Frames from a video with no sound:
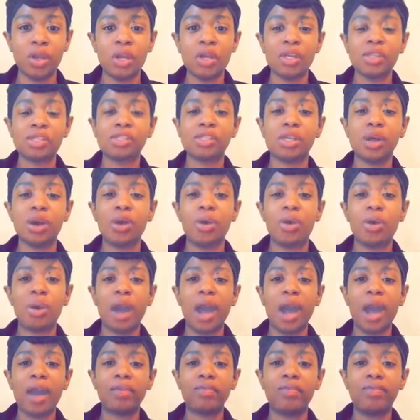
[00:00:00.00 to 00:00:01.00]
So
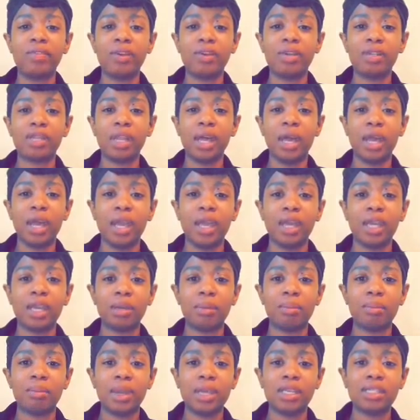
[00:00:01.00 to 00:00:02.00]
I feel like
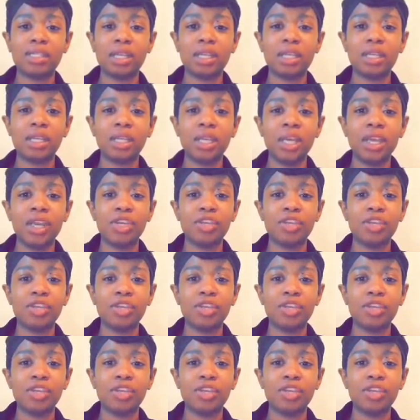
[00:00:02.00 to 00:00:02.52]
basically